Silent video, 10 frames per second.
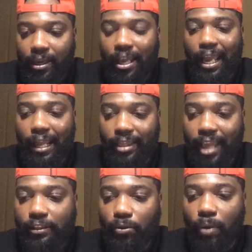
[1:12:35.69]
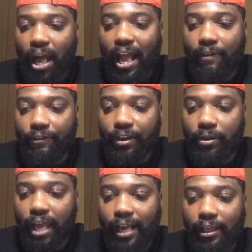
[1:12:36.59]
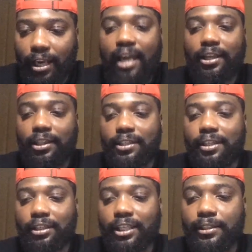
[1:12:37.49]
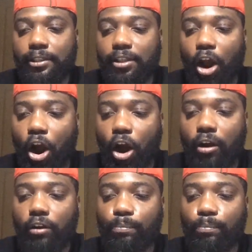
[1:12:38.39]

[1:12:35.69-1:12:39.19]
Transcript: And that's why I feel like a lot of these elites are